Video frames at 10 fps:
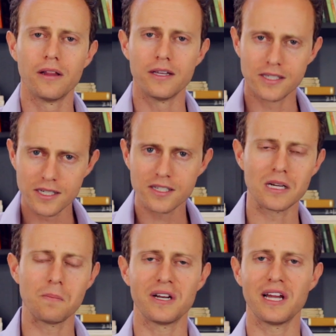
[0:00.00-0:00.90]
this is
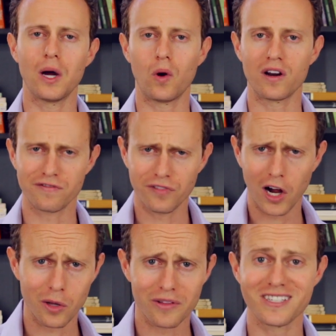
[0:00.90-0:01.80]
somebody I want to follow.